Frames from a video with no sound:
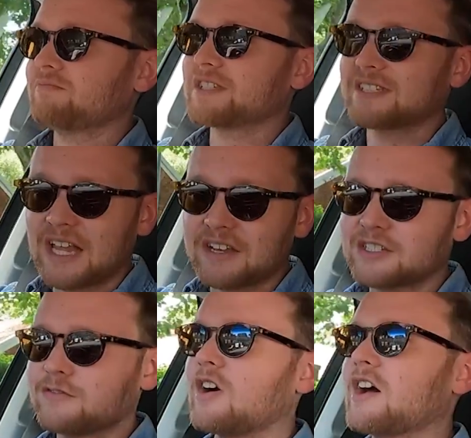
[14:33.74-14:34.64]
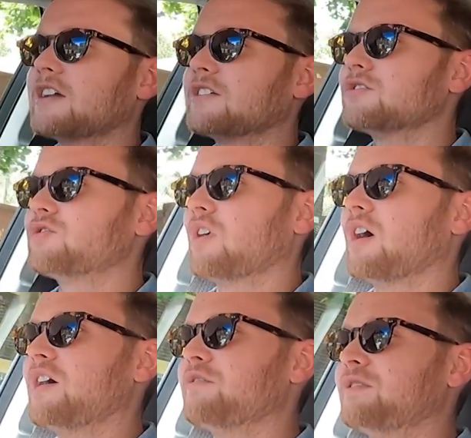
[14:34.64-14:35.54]
satisfying to
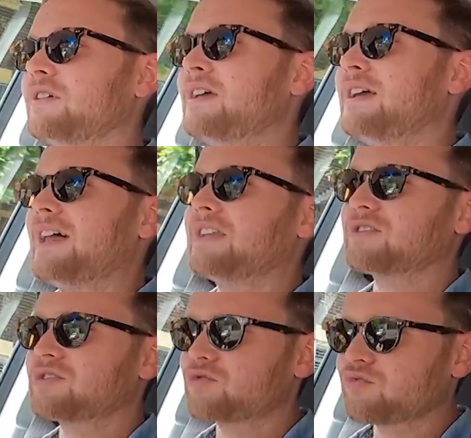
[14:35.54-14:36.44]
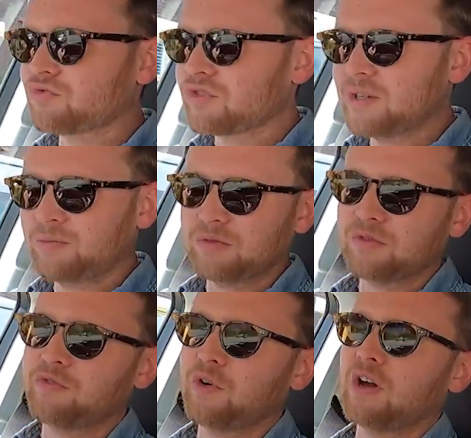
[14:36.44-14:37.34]
drive, and extremely
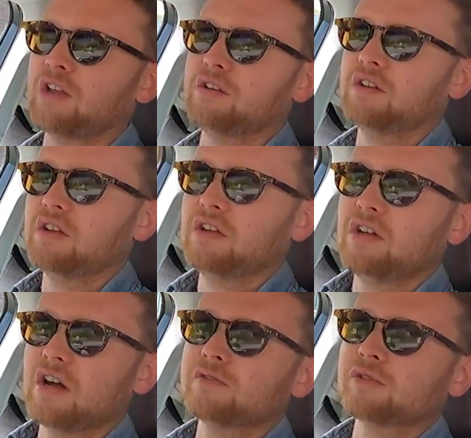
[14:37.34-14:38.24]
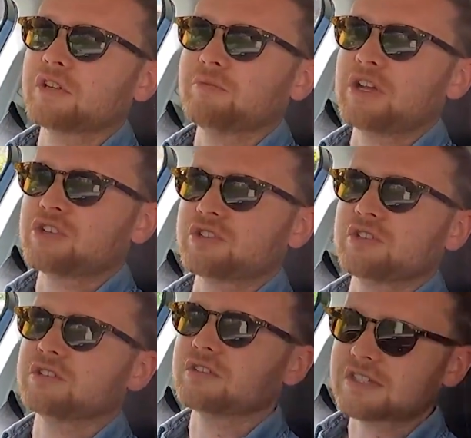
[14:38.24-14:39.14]
refined. I've already
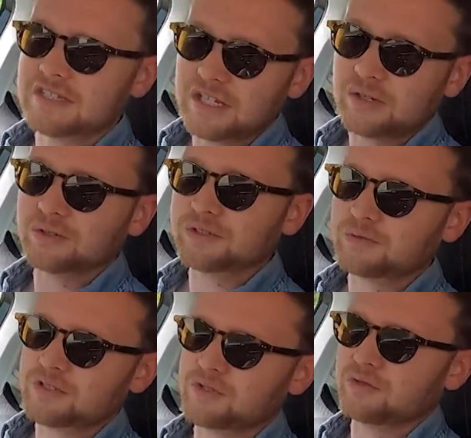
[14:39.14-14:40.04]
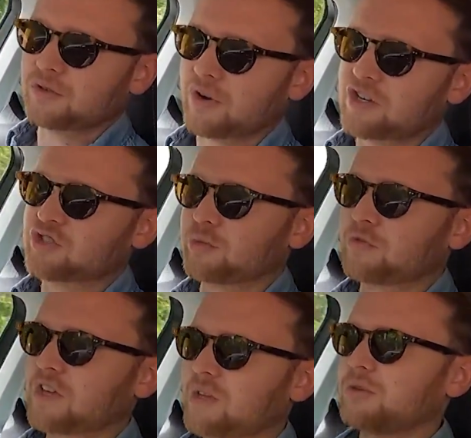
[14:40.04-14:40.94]
mentioned the seals, which do a great job
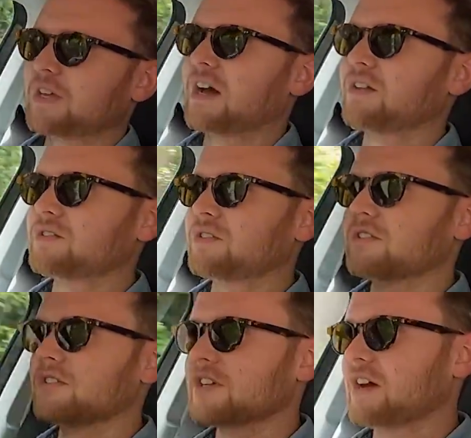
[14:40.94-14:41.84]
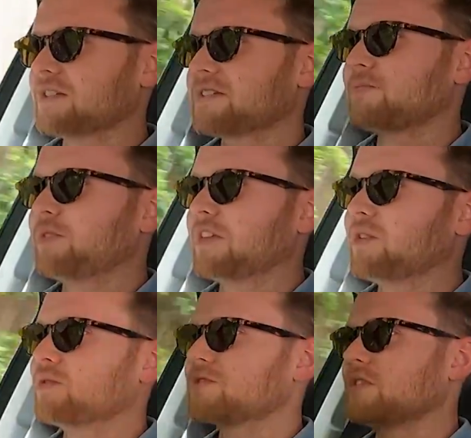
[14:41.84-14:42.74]
of keeping out dirt and dust, but they
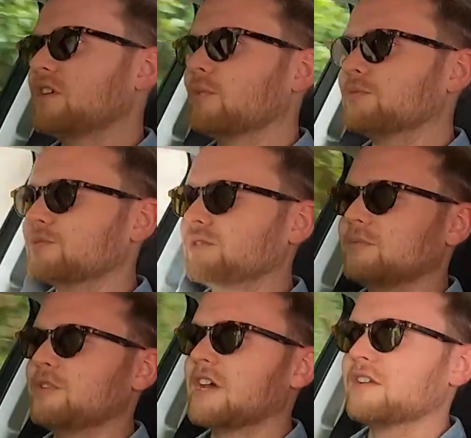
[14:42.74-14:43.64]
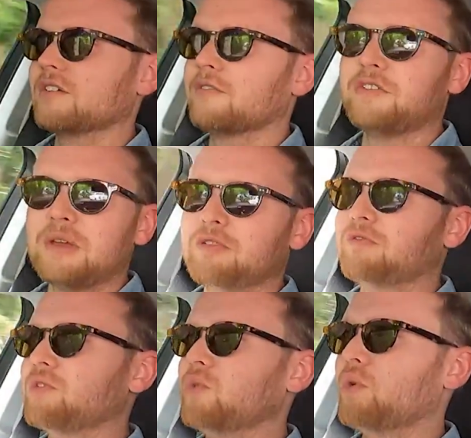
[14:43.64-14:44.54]
also help to eliminate a fair bit
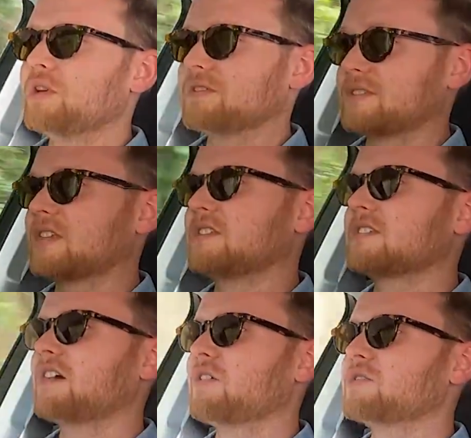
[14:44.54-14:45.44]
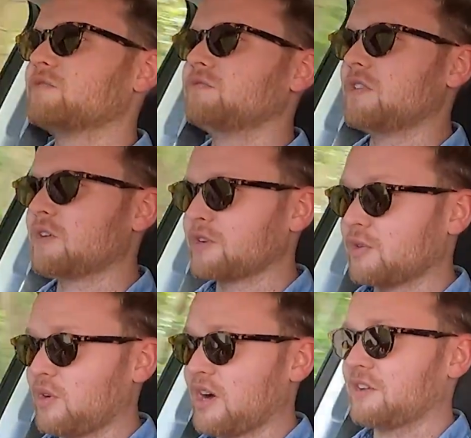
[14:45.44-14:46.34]
of noise. And this car is very
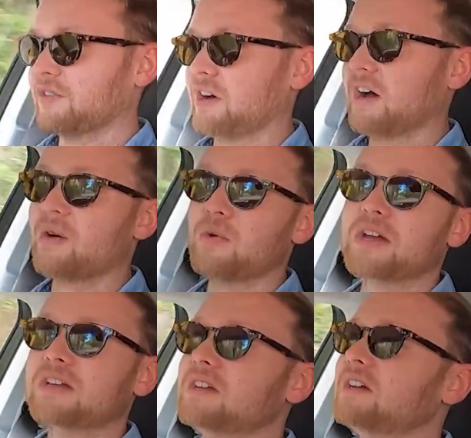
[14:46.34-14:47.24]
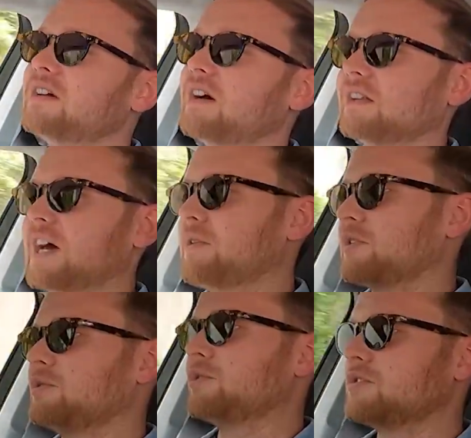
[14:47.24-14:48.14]
quiet on the highway, allowing
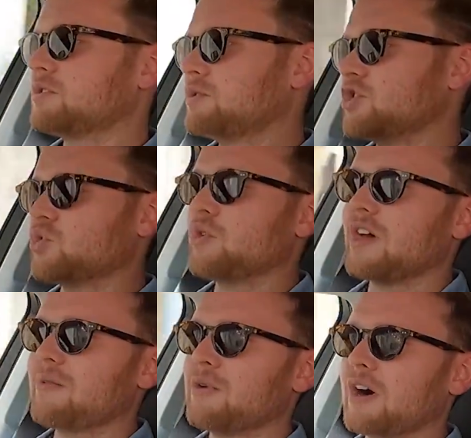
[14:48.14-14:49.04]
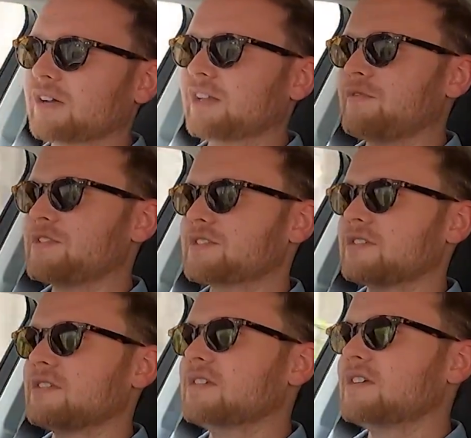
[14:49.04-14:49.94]
you to enjoy that Mark
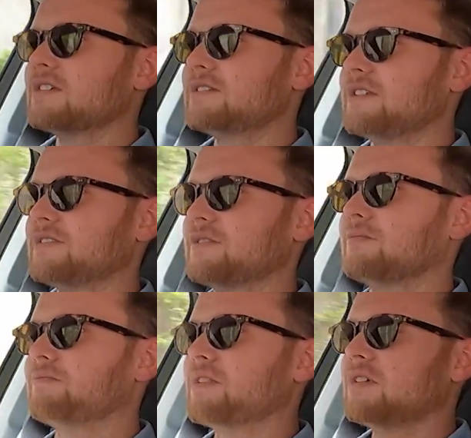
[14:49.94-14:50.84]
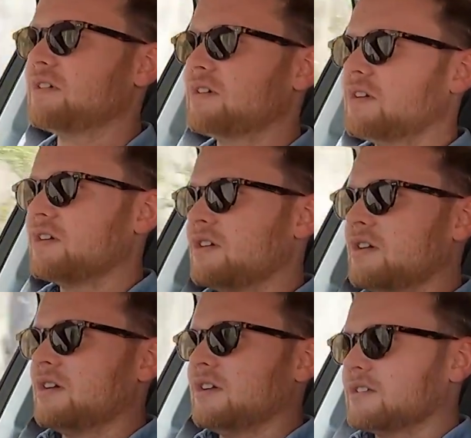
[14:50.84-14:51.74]
Levinson system.
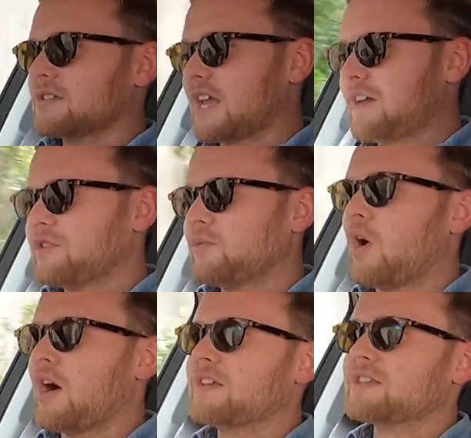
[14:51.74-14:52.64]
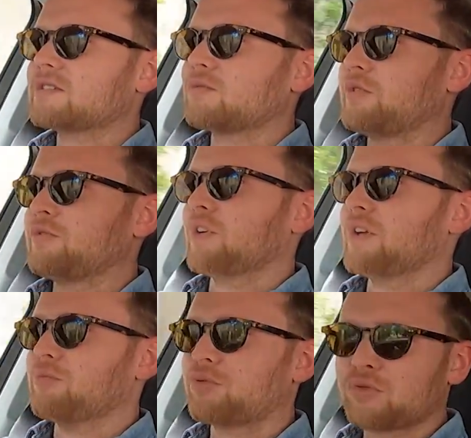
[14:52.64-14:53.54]
Safety-wise, we've got
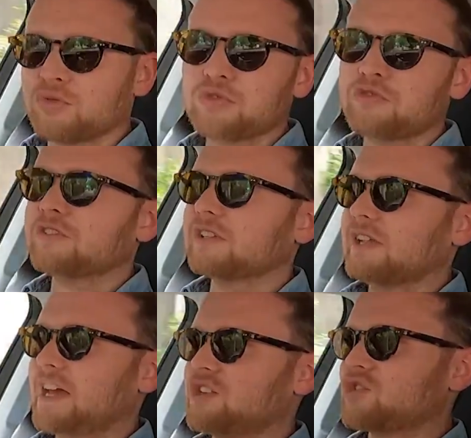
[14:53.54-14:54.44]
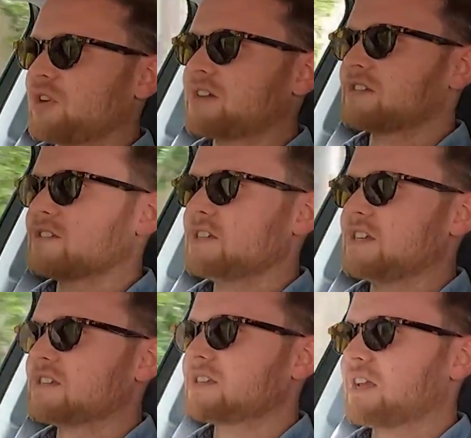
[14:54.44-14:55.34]
improved lane trace
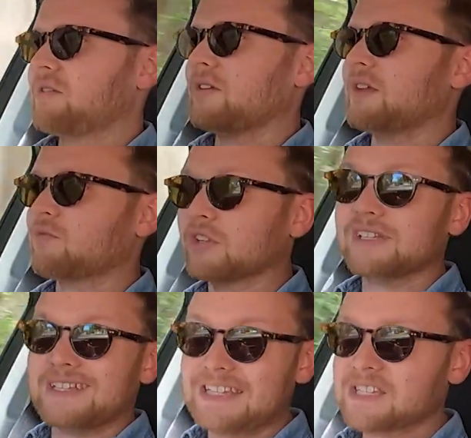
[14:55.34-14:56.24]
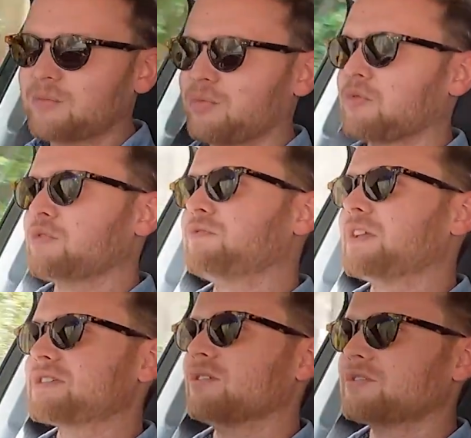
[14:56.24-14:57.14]
assist, and it really is improved.
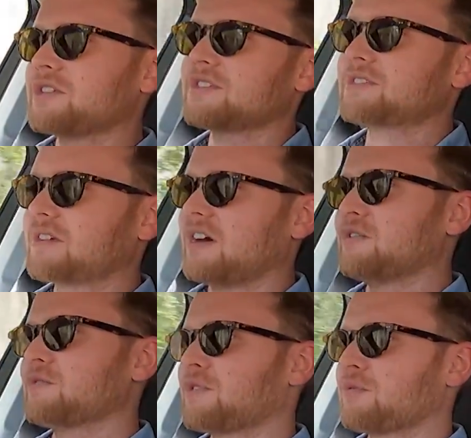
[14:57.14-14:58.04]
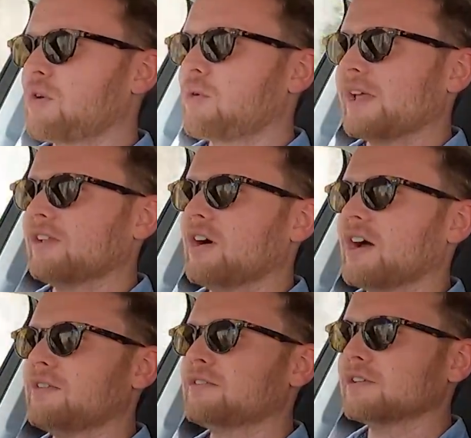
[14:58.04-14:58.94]
That's not just kind of a throwaway
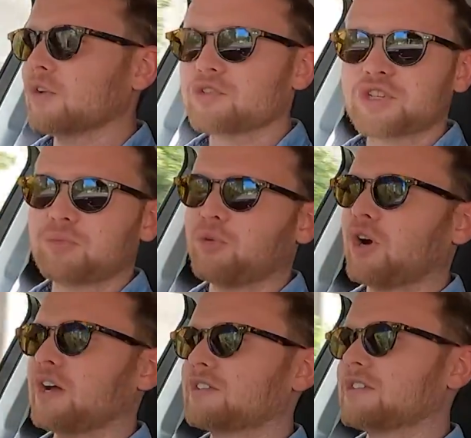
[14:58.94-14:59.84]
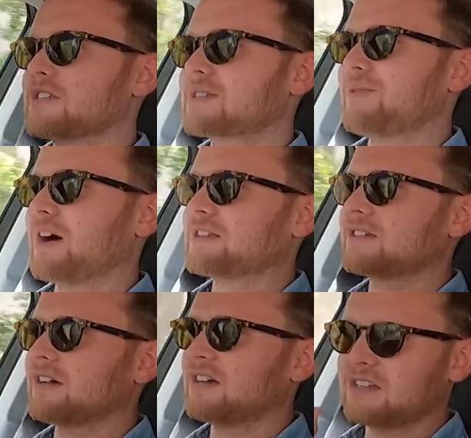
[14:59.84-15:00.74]
line. The logic behind it is
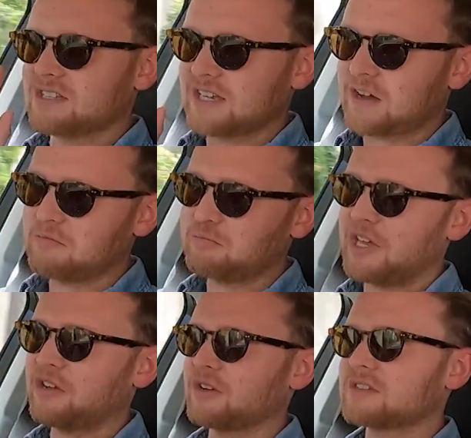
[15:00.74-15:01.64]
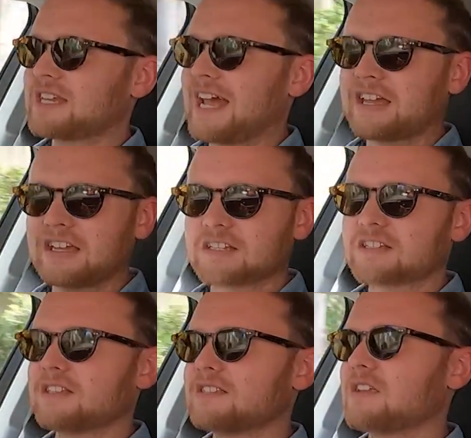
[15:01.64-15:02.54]
smarter, and it's now better at tacking to
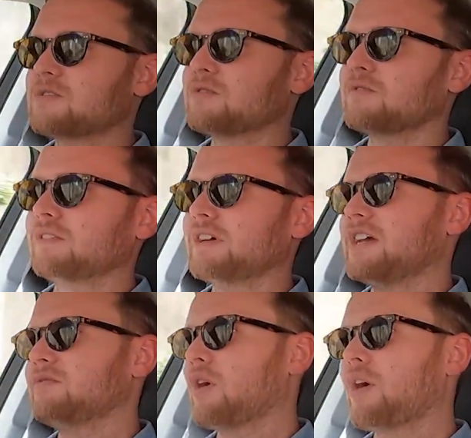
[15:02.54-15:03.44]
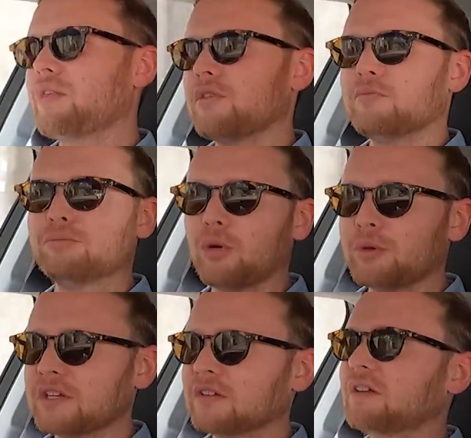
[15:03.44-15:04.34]
the center of the lane rather than
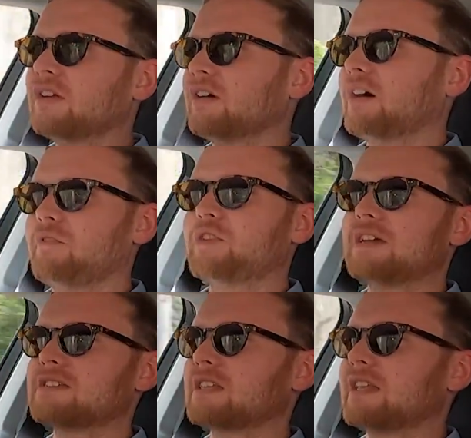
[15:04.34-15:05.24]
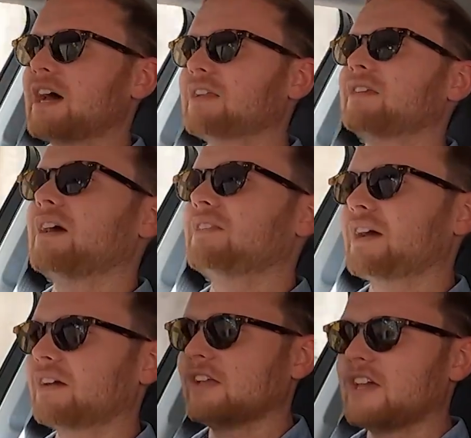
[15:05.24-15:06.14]
bobbing. I've tested that, and
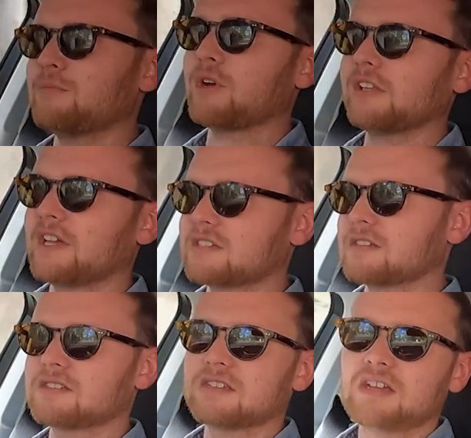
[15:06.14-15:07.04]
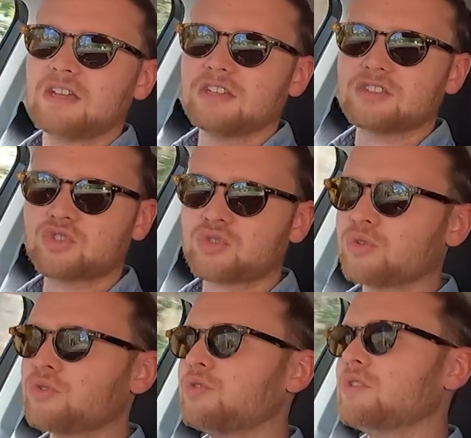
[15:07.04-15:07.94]
that claim by Lexus is
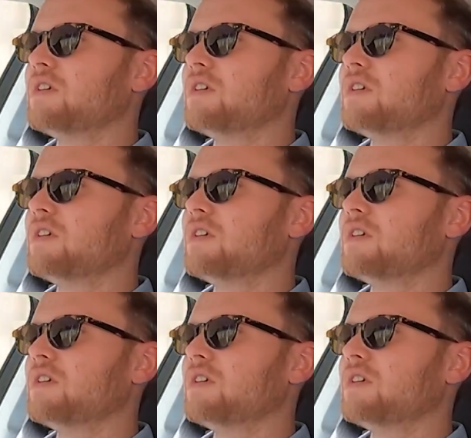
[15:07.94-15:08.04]
true.